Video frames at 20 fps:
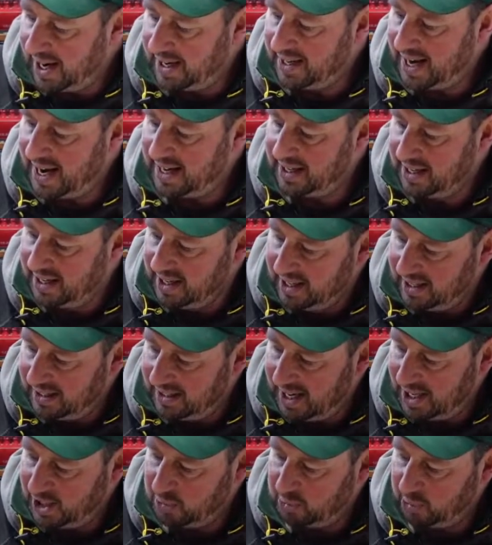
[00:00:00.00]
And then
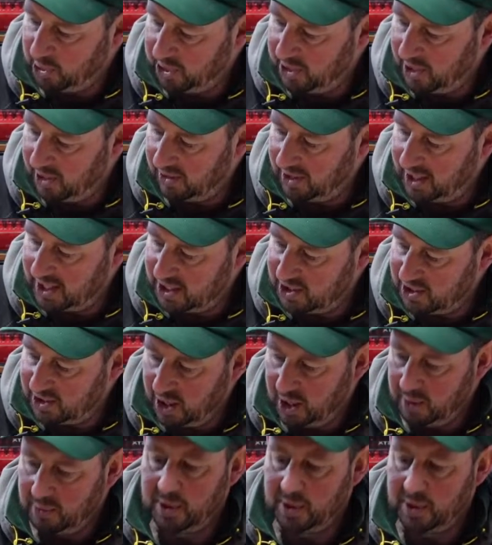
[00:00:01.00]
last but not least,